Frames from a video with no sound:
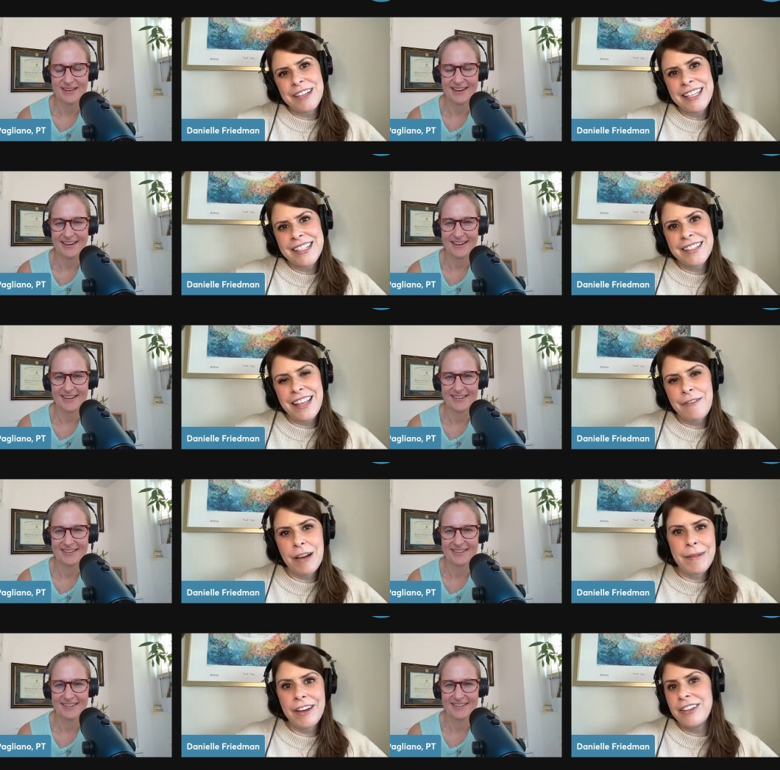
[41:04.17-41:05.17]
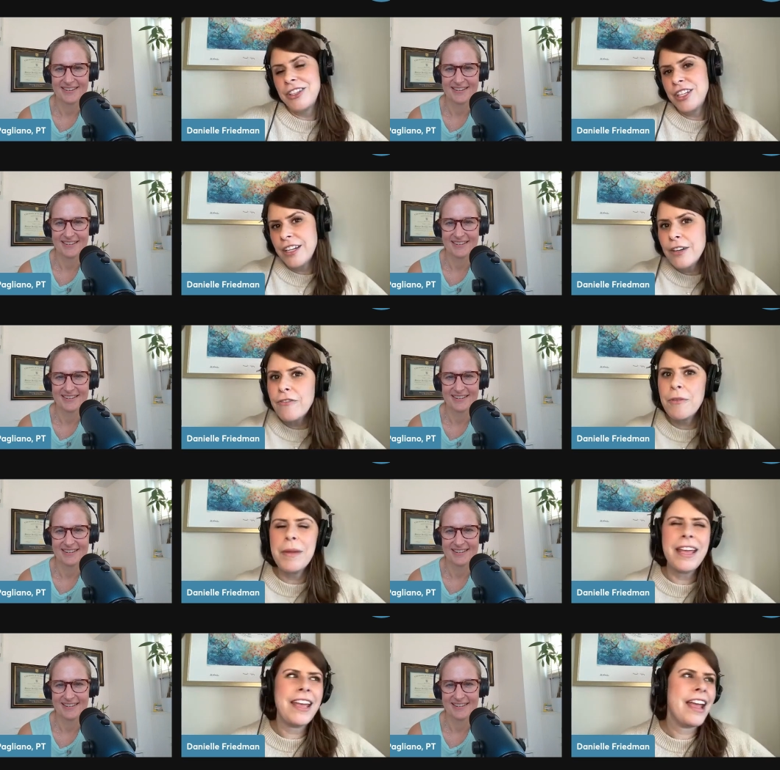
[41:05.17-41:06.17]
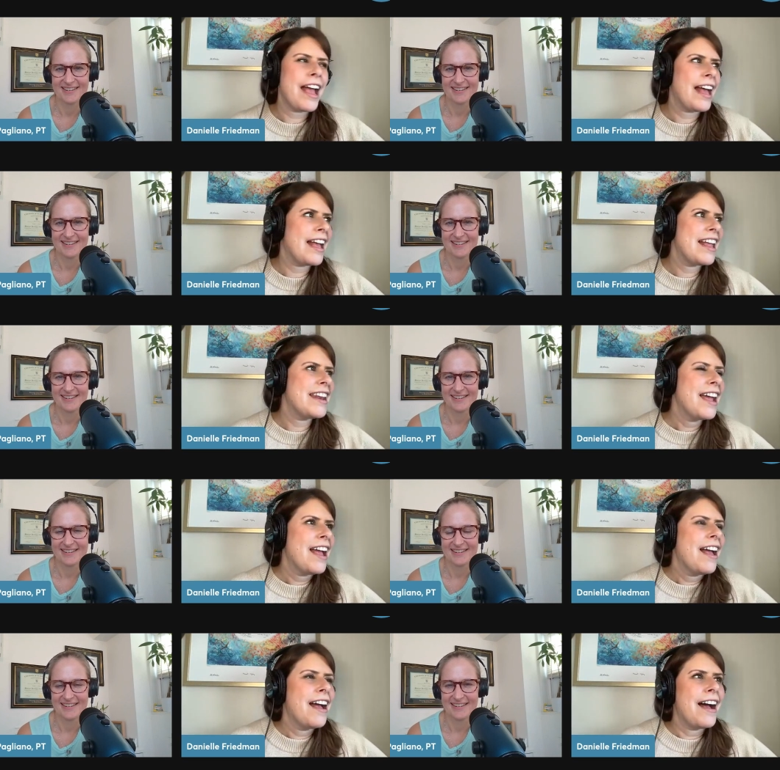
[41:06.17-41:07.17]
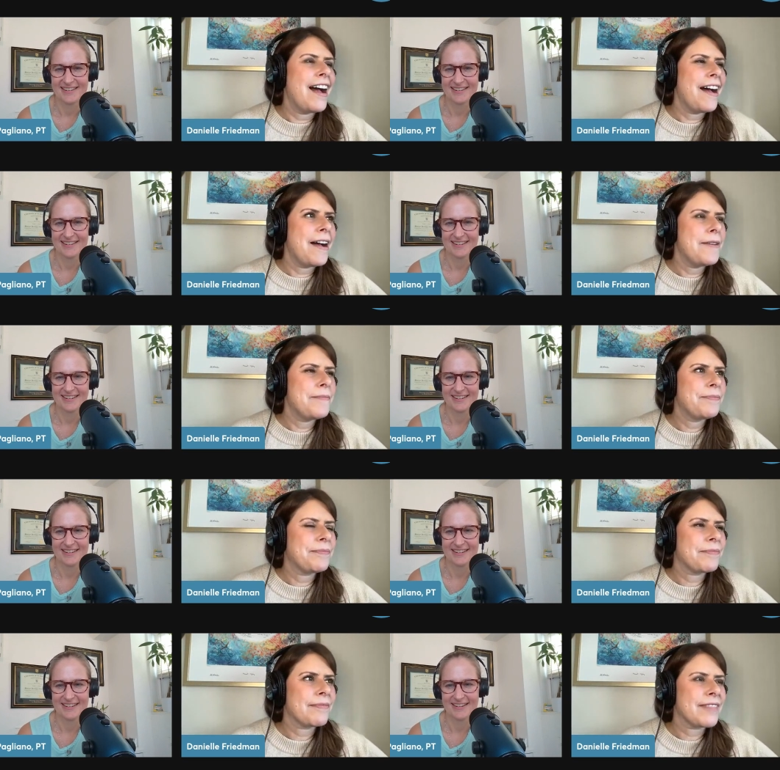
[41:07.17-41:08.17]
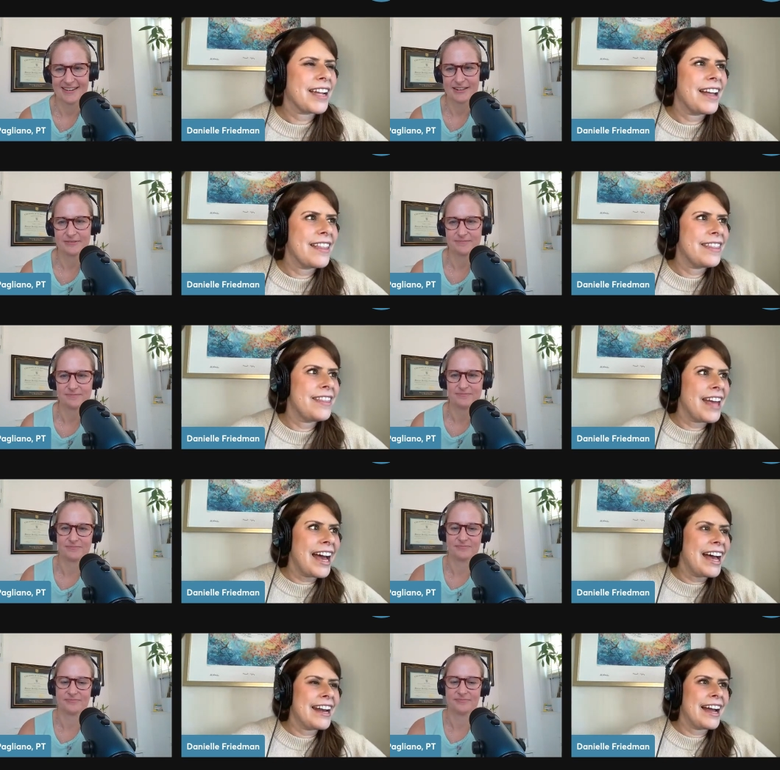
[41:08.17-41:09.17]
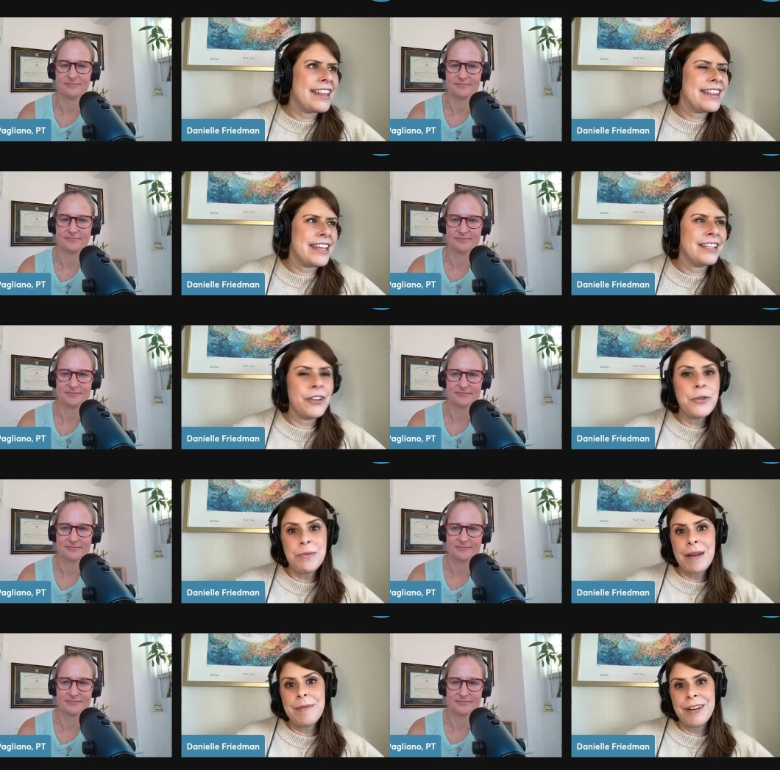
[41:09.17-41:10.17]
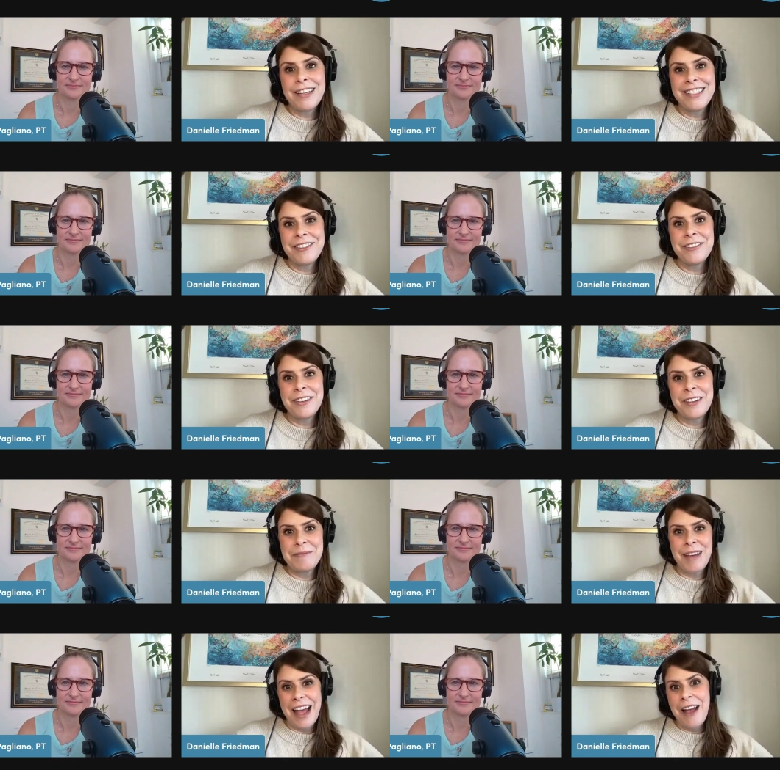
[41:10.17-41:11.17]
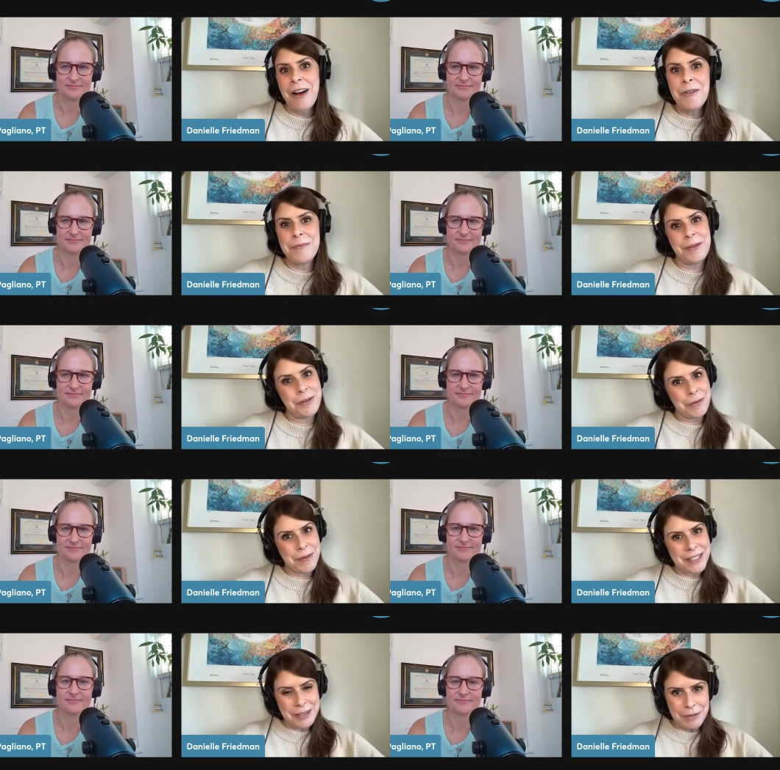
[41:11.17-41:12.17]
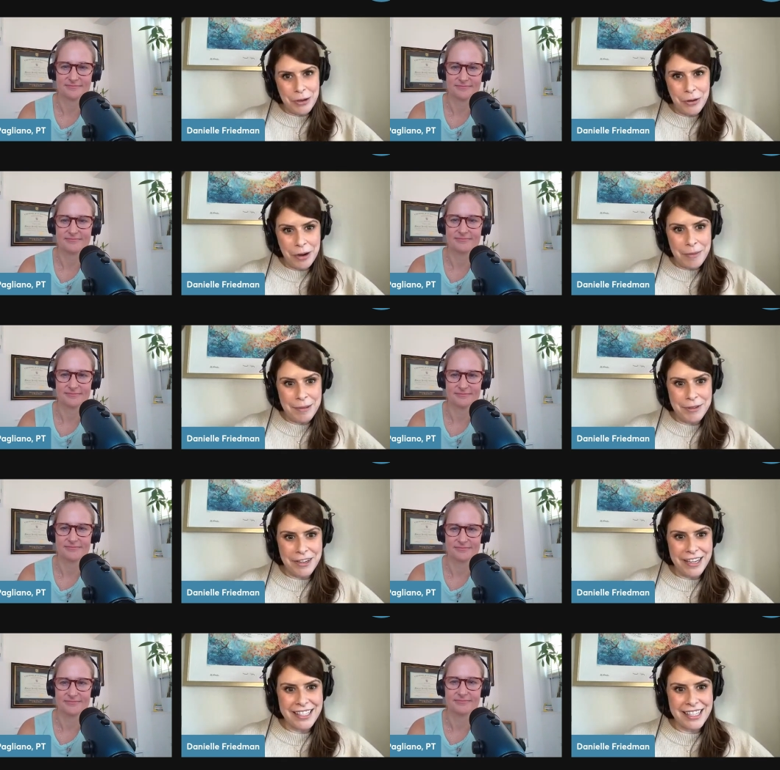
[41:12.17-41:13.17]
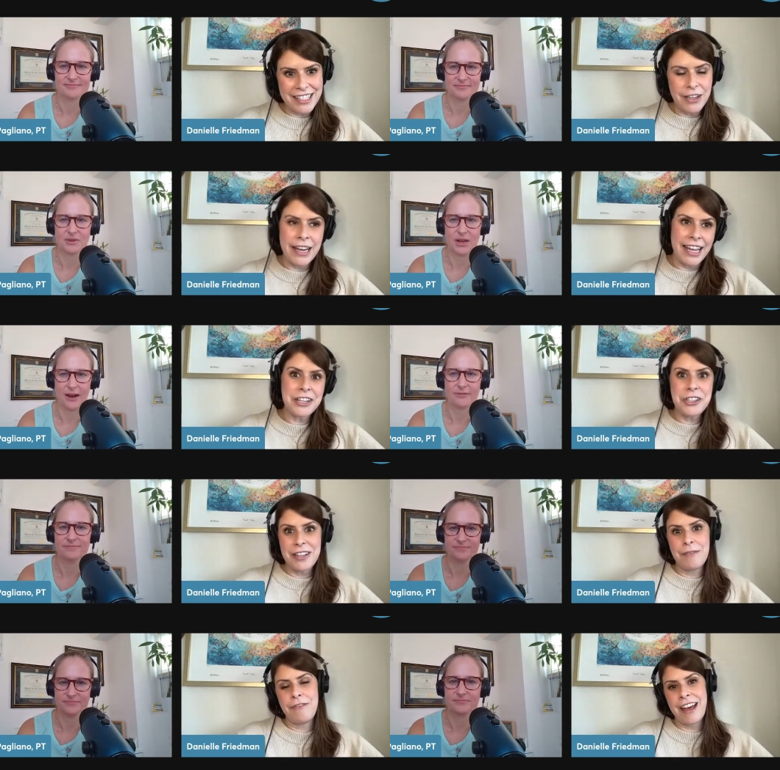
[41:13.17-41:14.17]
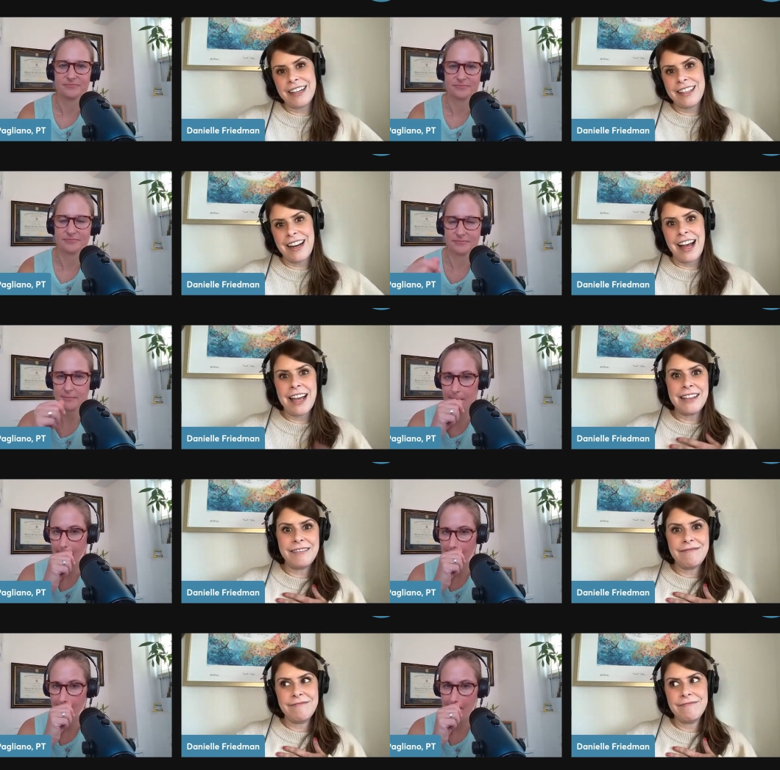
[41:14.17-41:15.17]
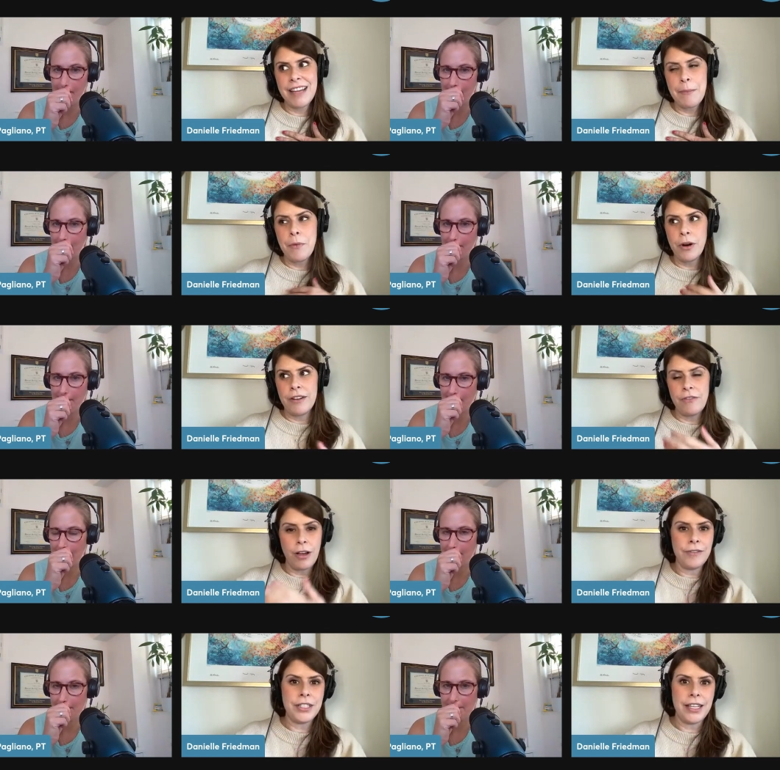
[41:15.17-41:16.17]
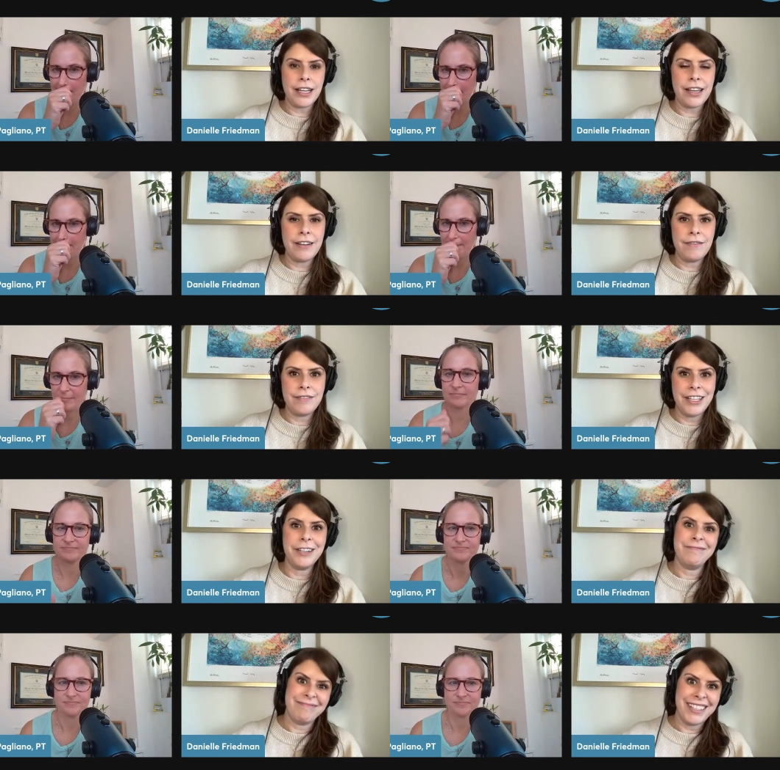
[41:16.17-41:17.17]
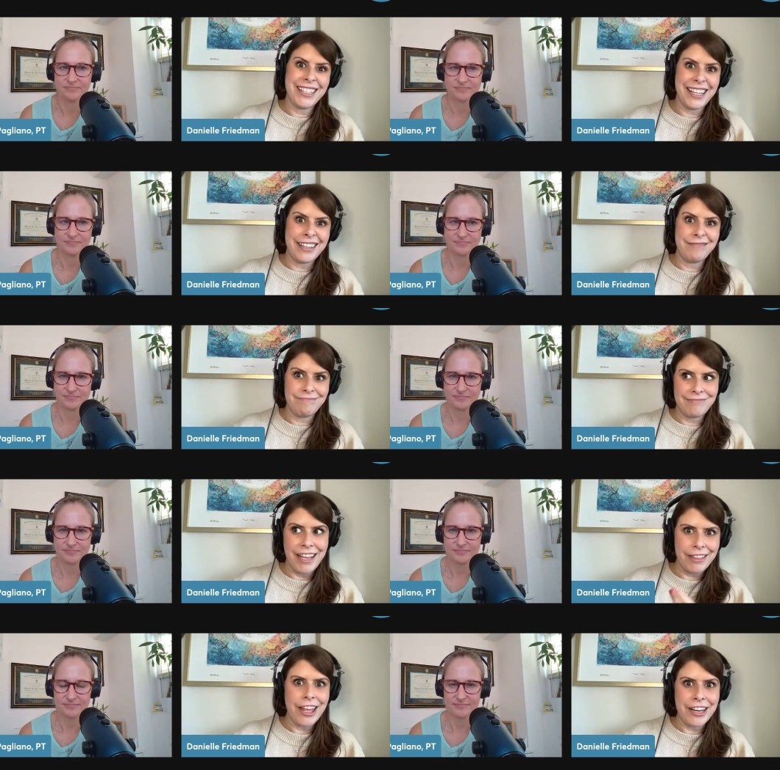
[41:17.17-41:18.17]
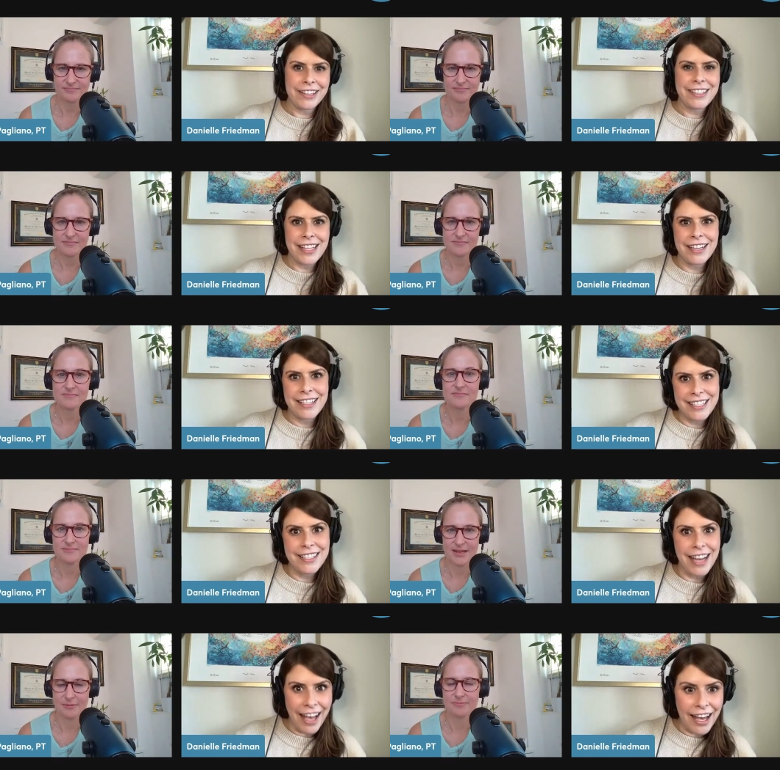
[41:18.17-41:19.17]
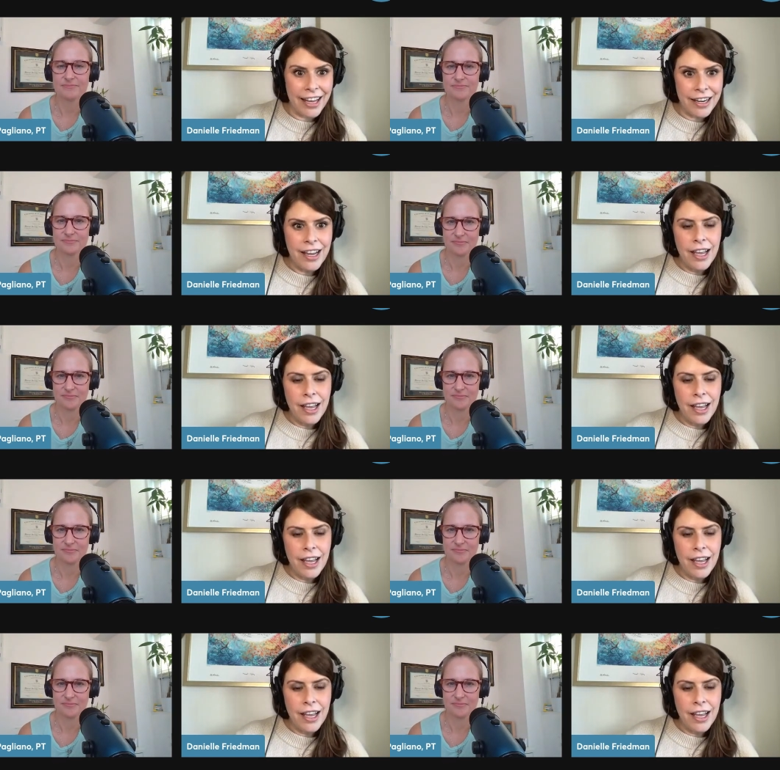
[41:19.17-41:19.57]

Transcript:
Speaker 1: he's yeah. they've come out and cheered for me and um that I think those memories, those are going to, I hope those will be some core memories. And so, and actually the fact that I am more involved in that kind of, you know, in like athletics than his dad,